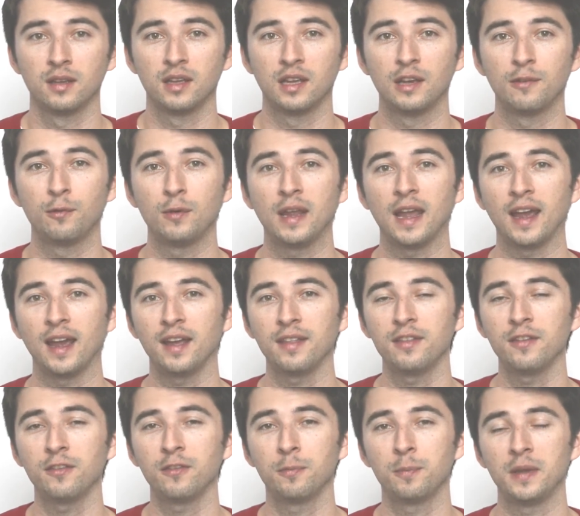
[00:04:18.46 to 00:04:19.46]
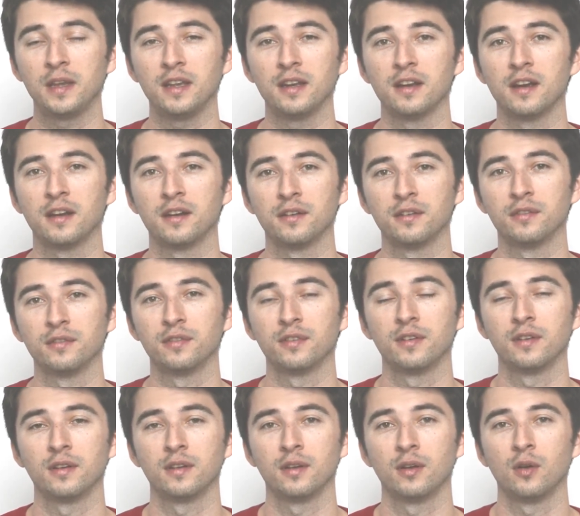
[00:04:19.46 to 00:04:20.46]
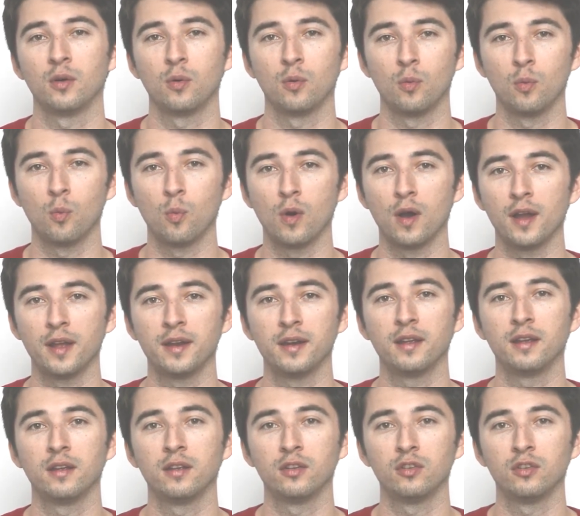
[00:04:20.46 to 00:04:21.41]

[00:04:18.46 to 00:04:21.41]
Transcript: If we had the speed of 1,